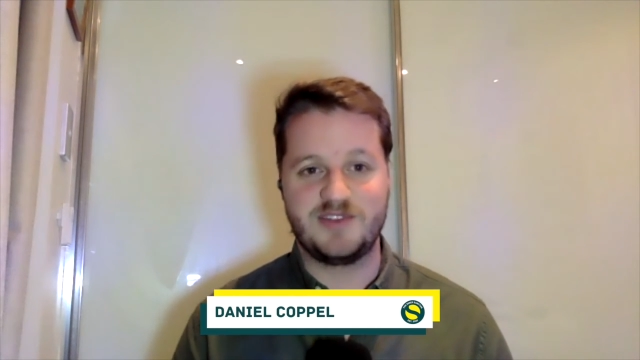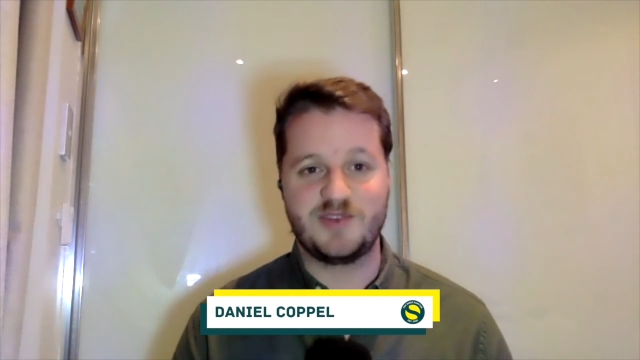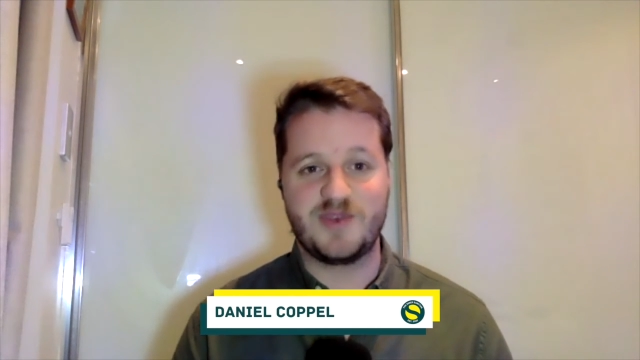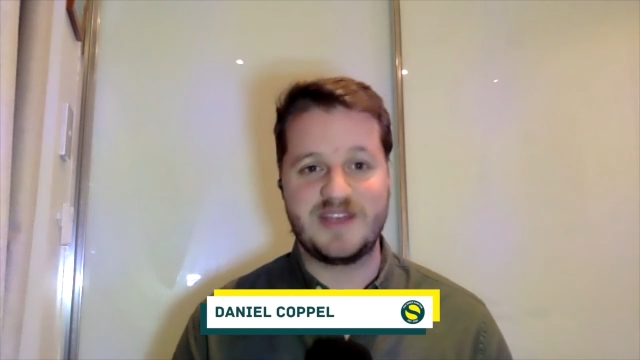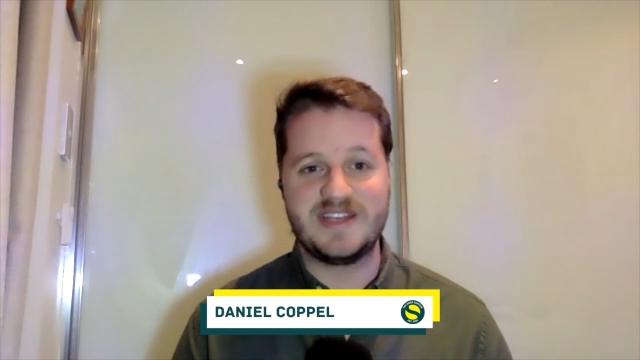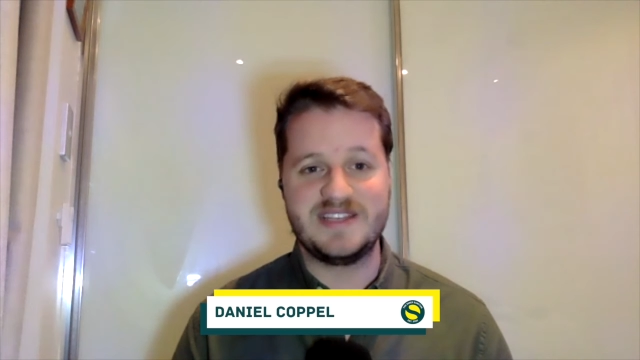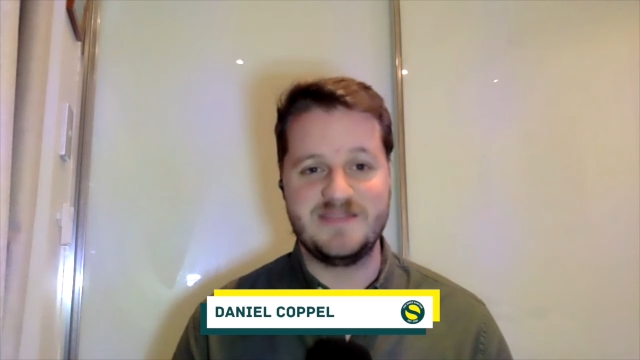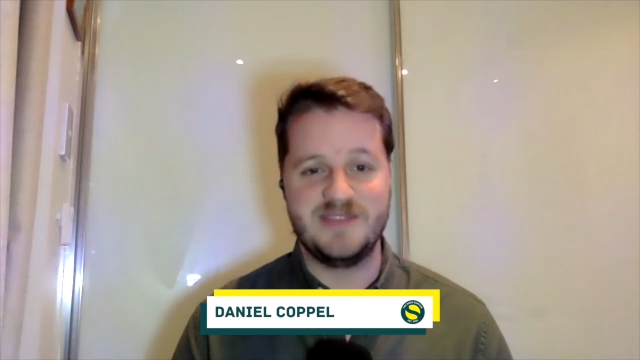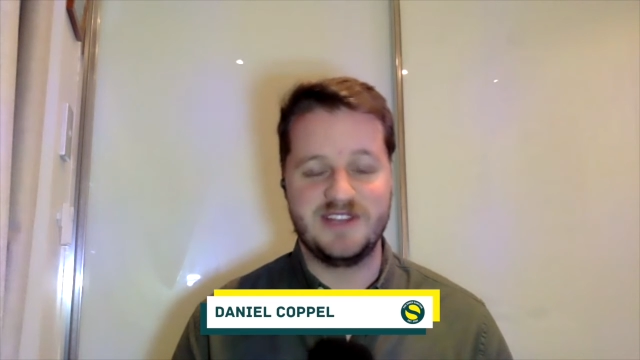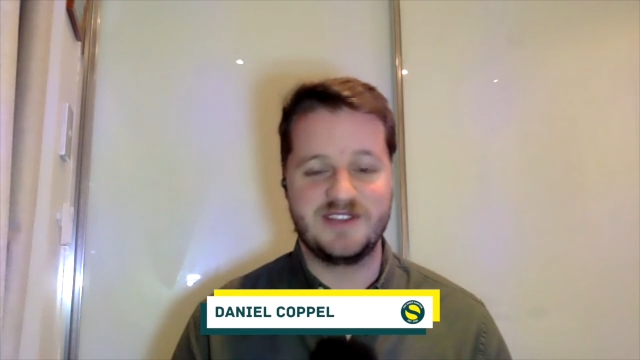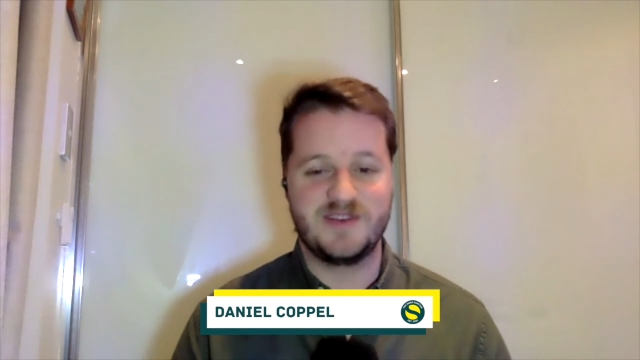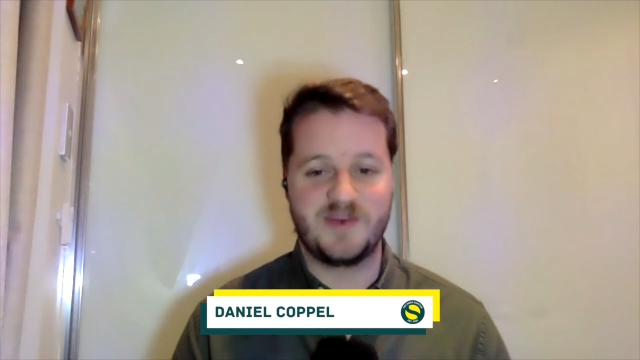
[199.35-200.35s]
20
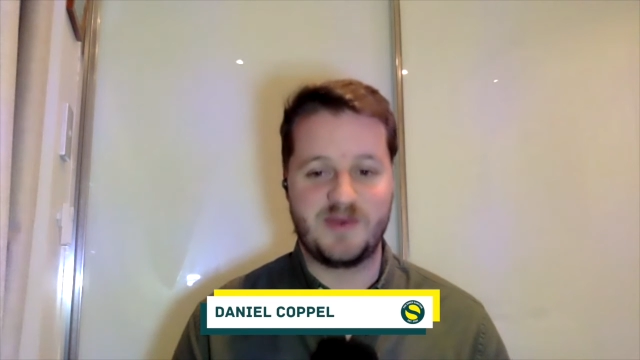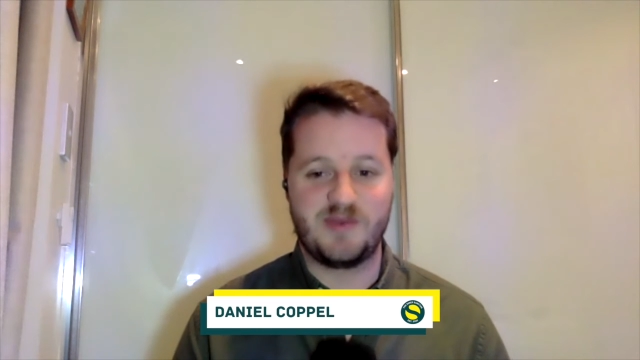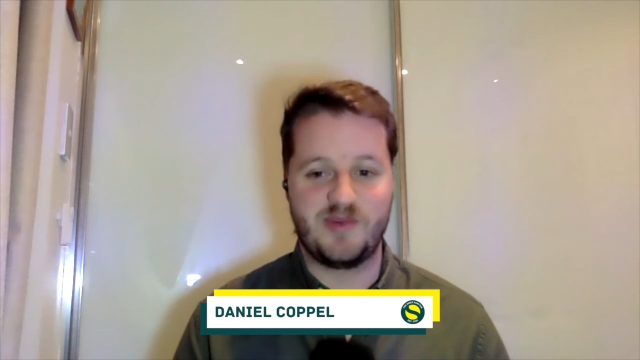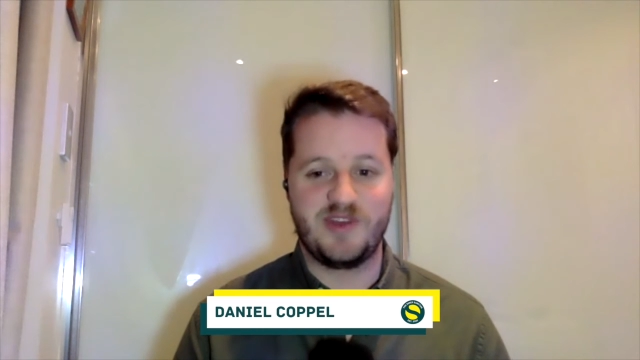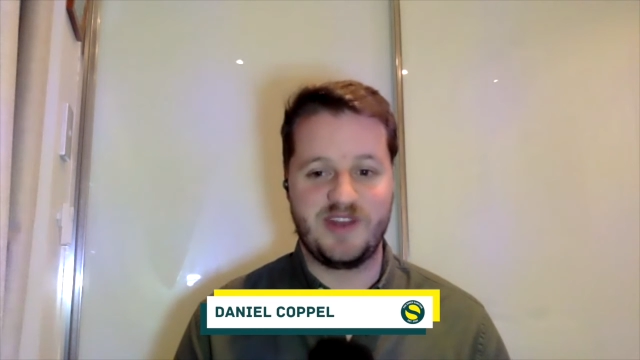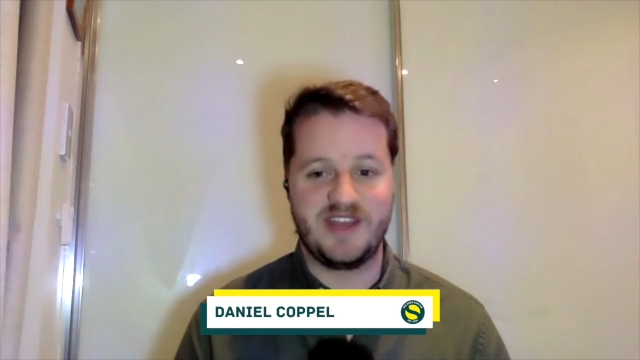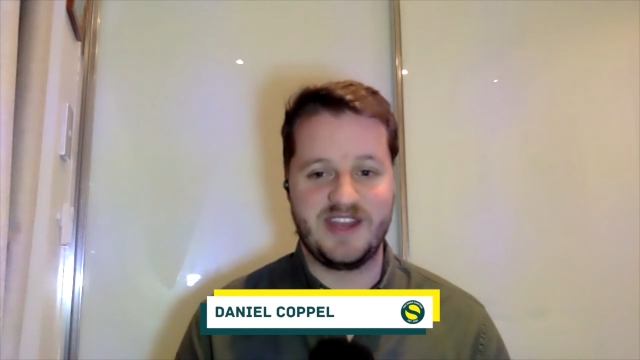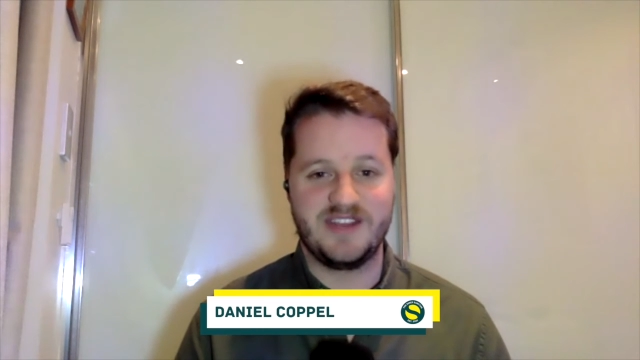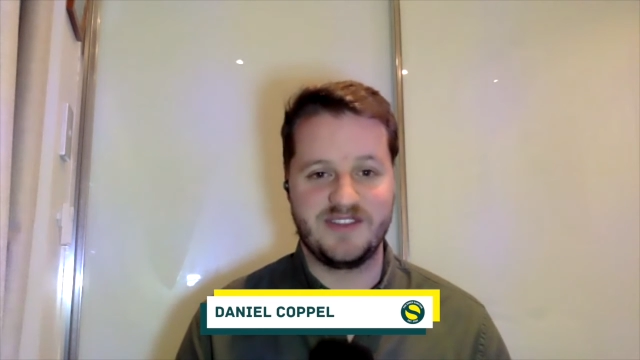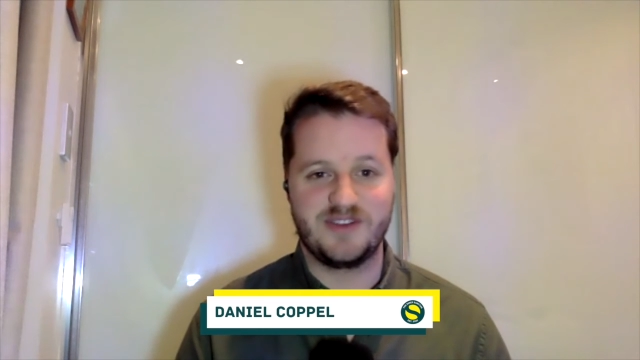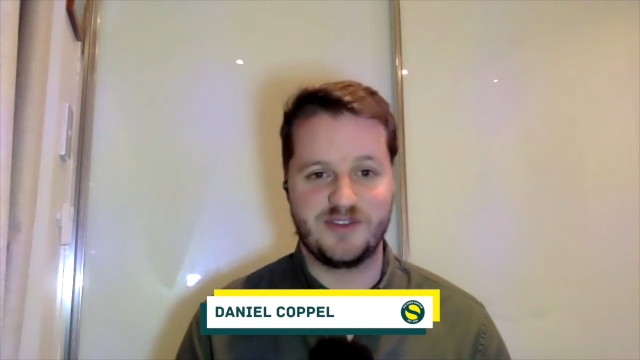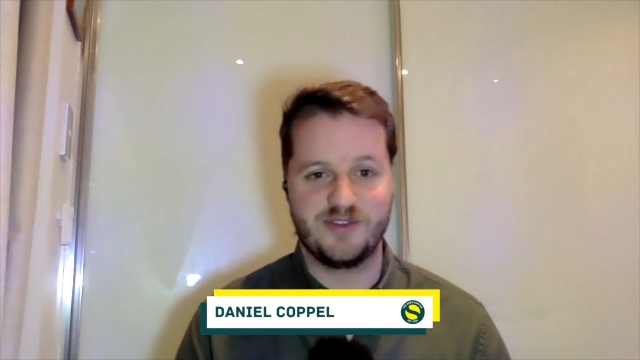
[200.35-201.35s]
minutes at one point ahead of
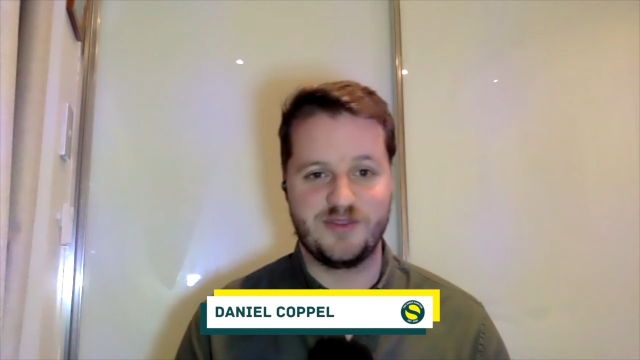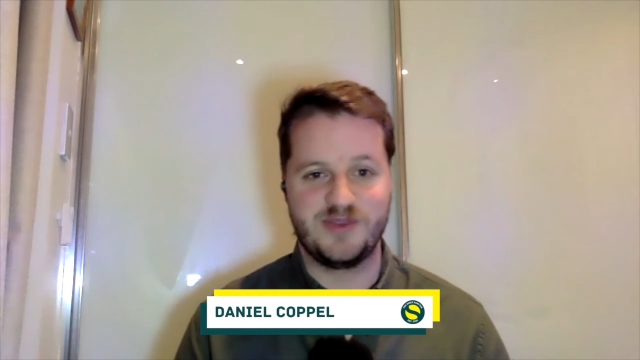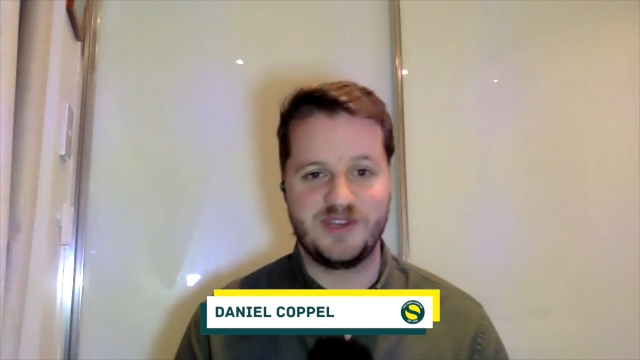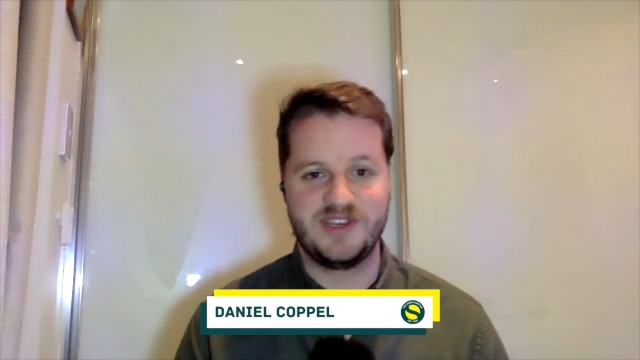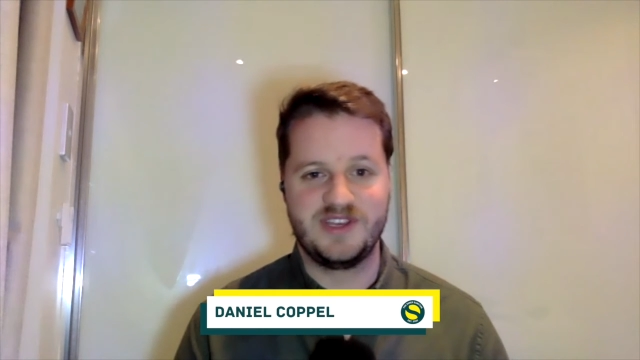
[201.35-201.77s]
the group.